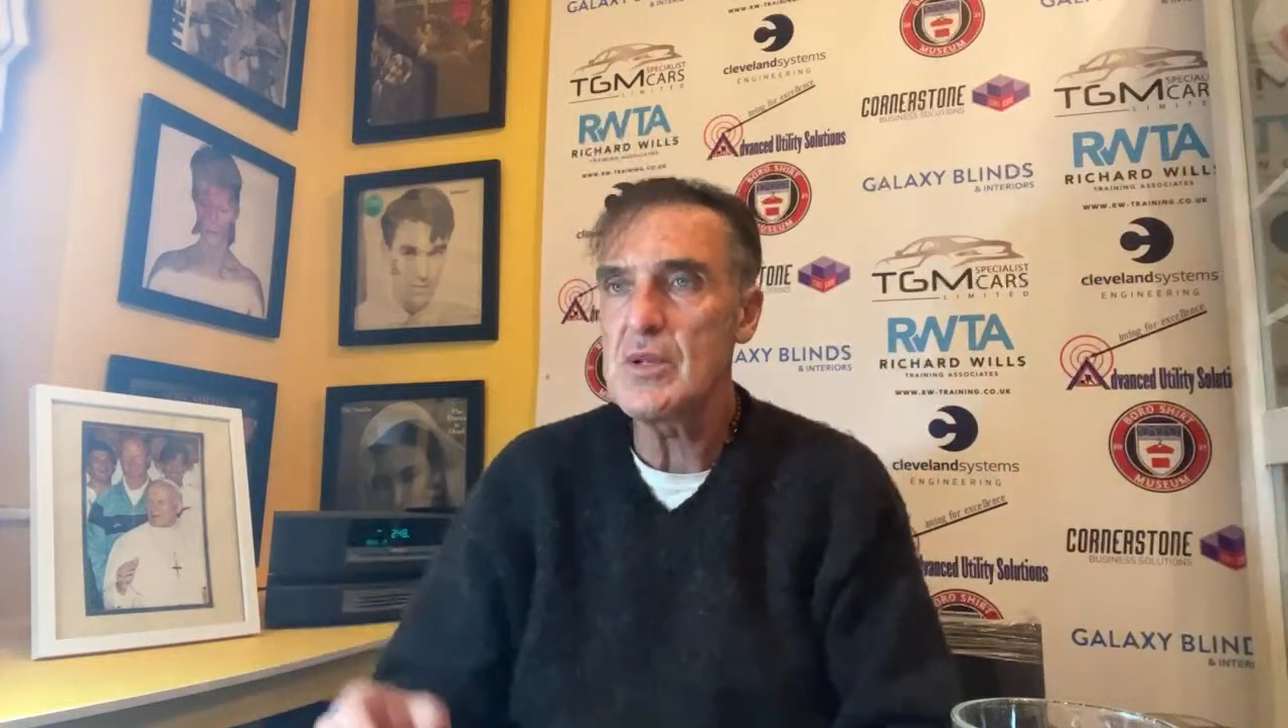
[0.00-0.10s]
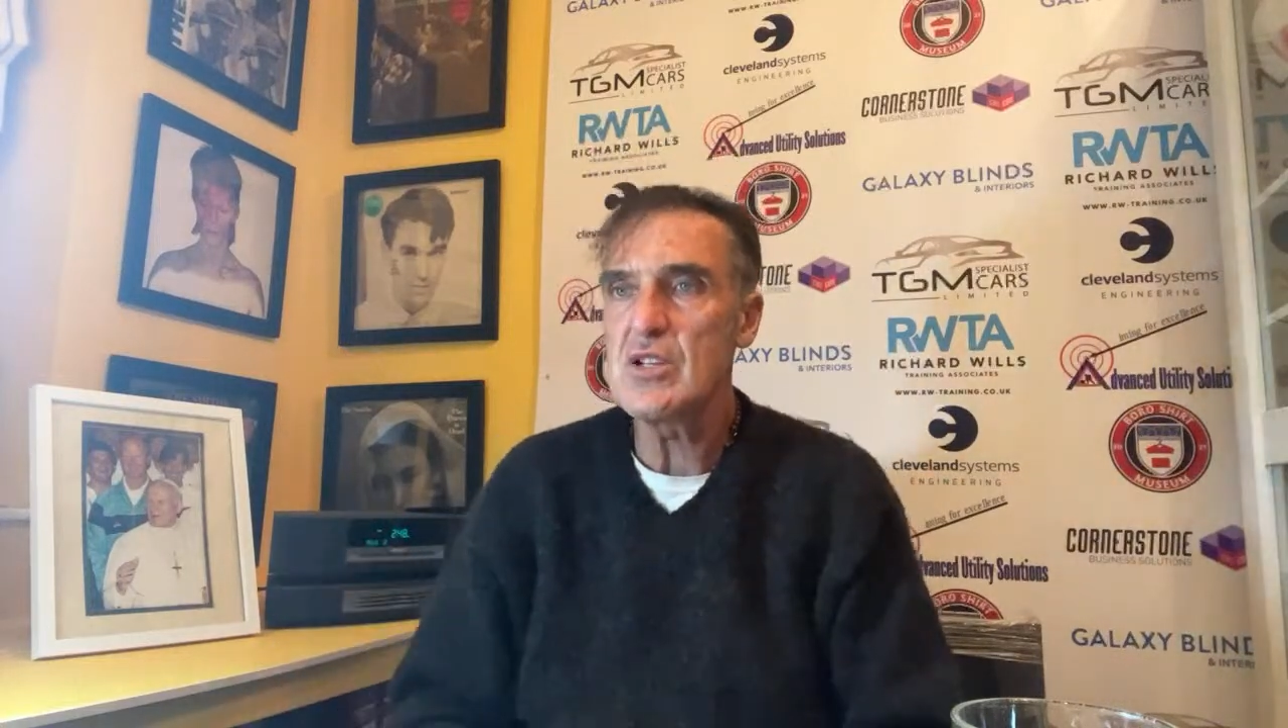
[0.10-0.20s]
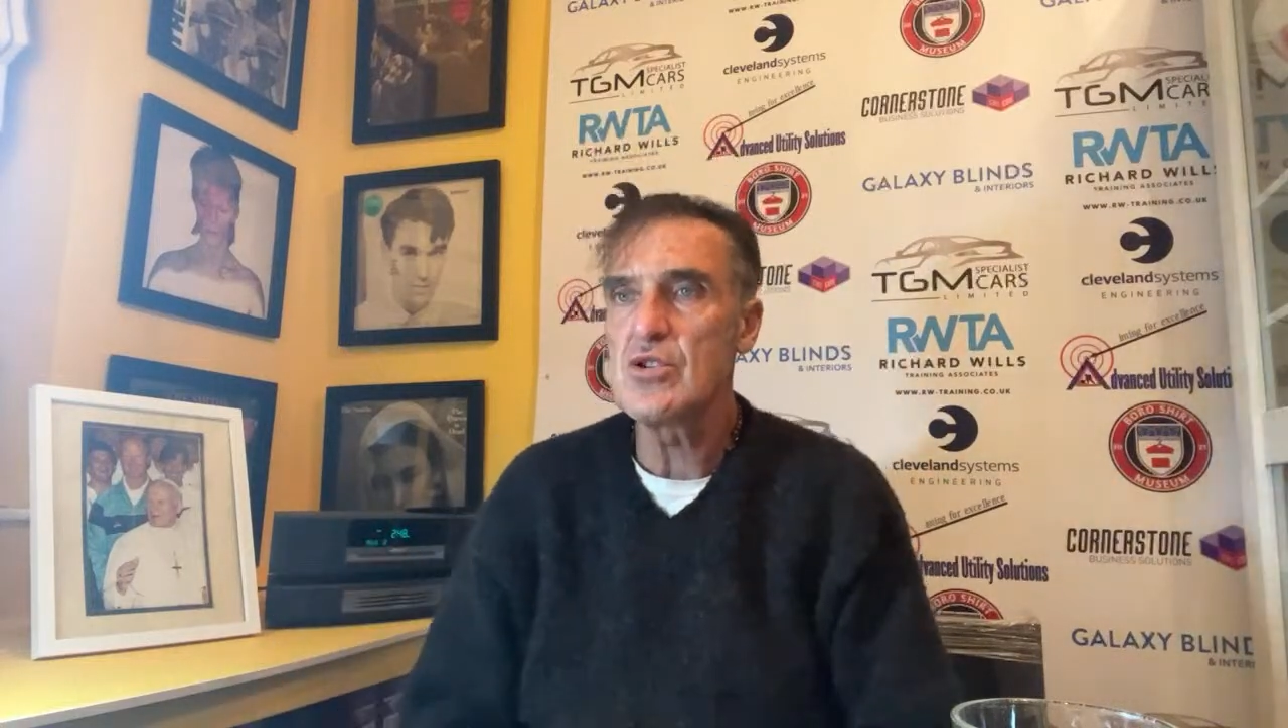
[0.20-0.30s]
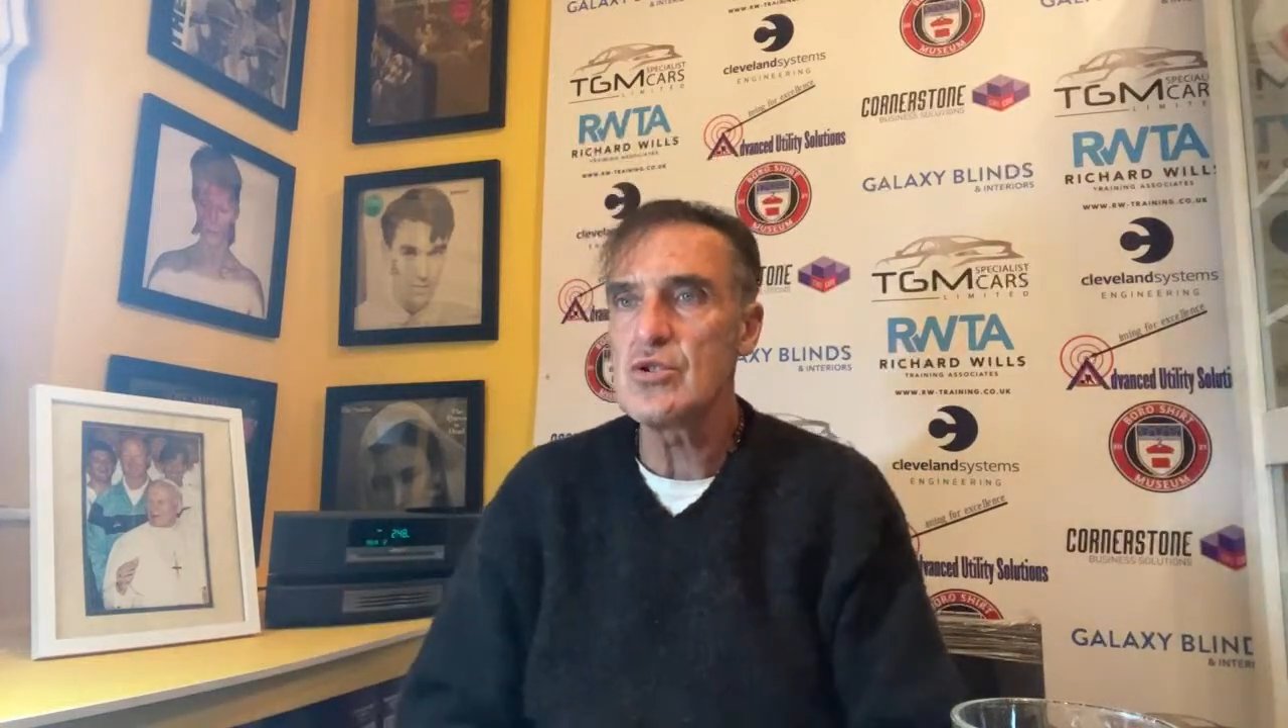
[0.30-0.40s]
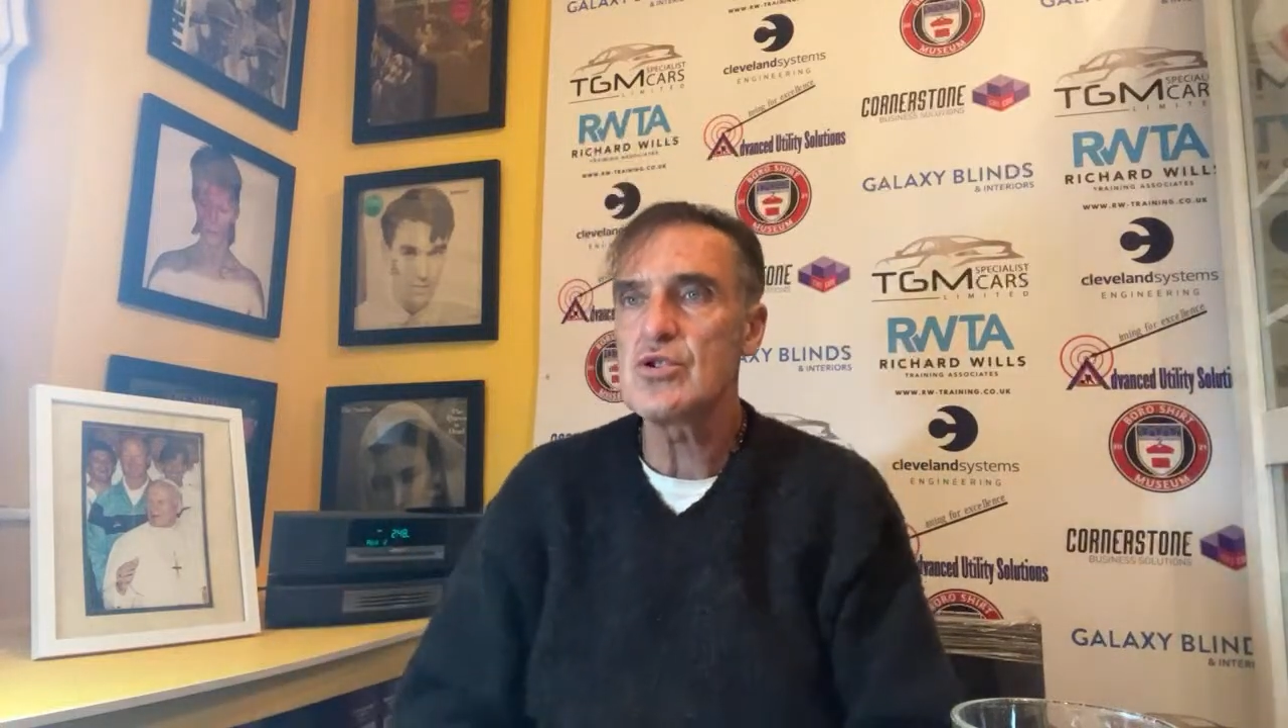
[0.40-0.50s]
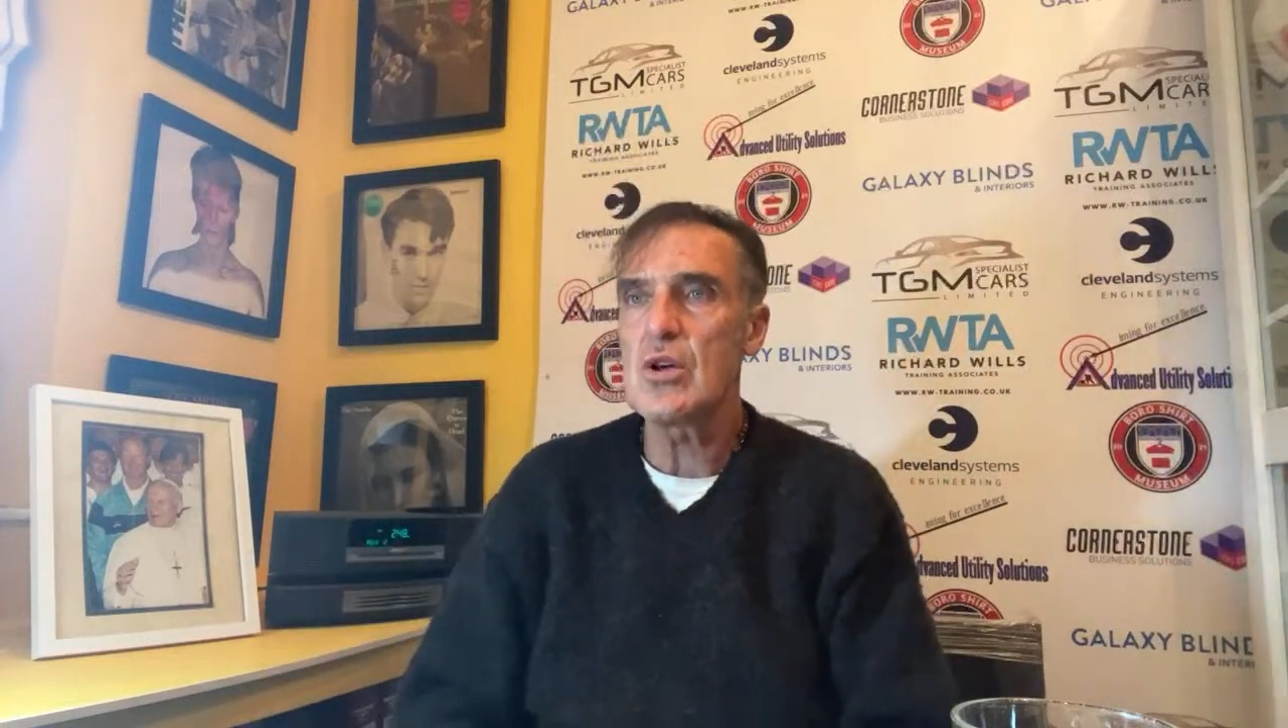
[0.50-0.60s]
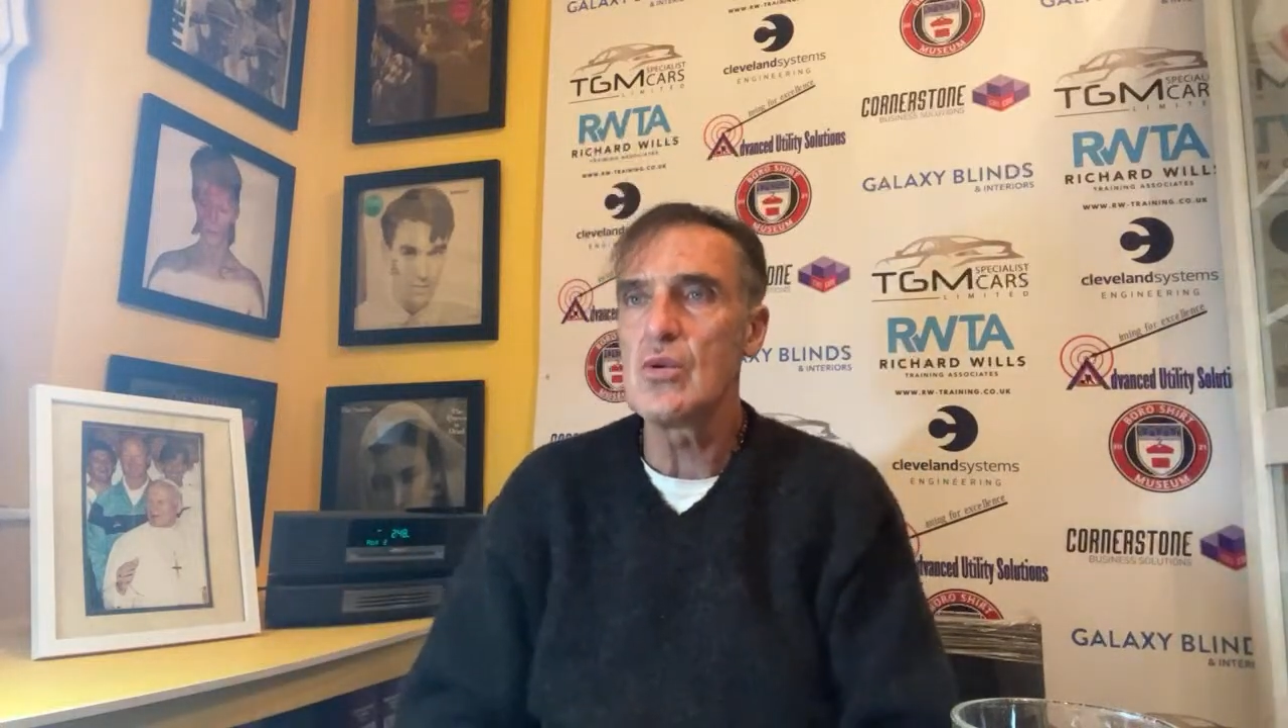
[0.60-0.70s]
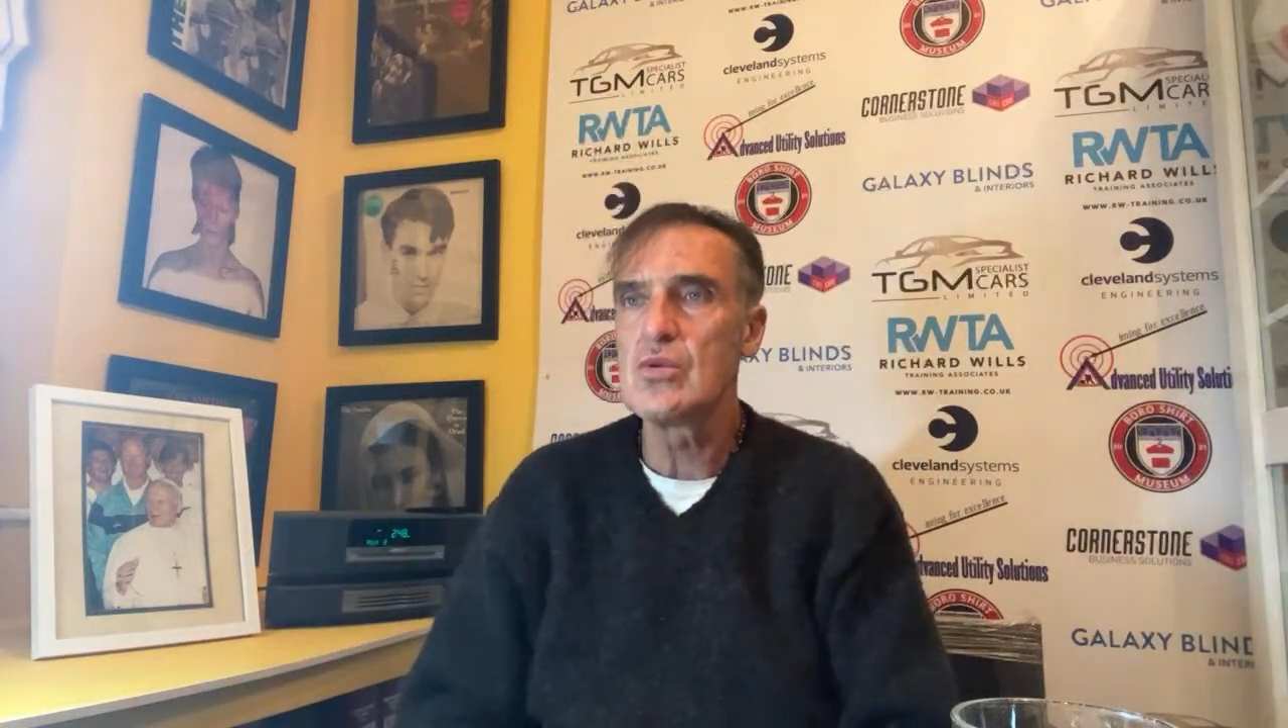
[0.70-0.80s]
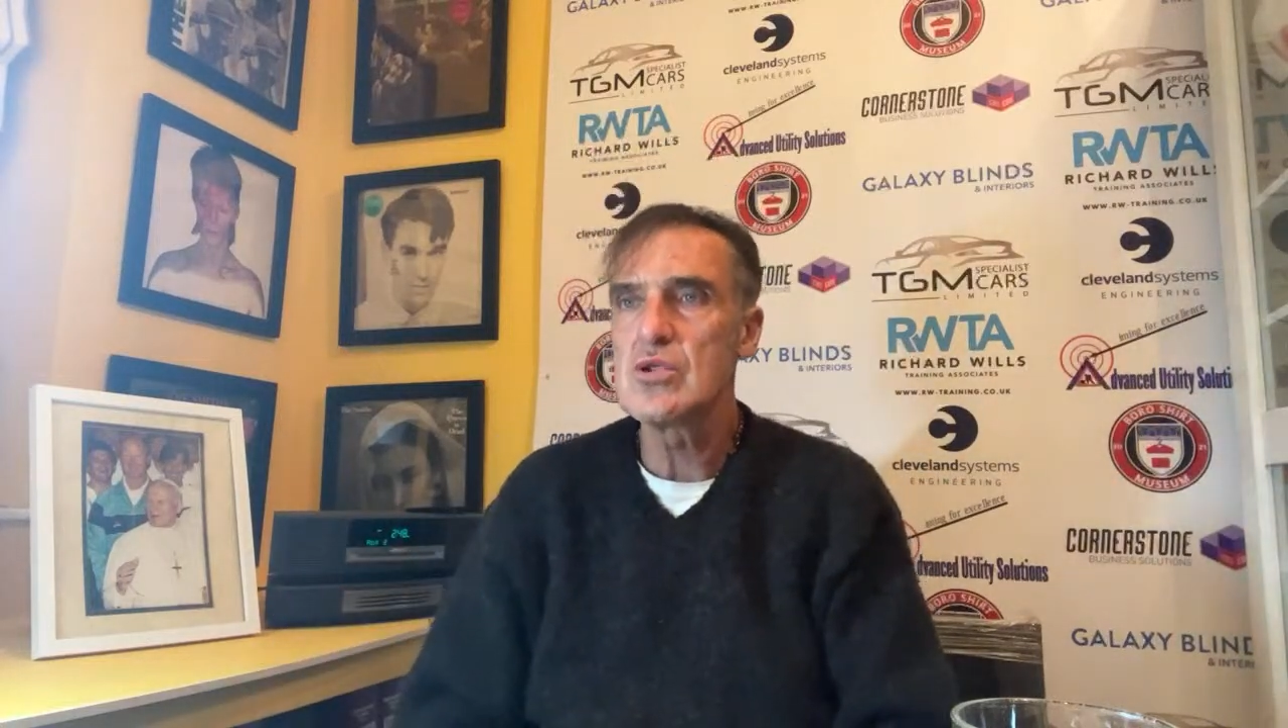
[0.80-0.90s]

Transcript: the two stools.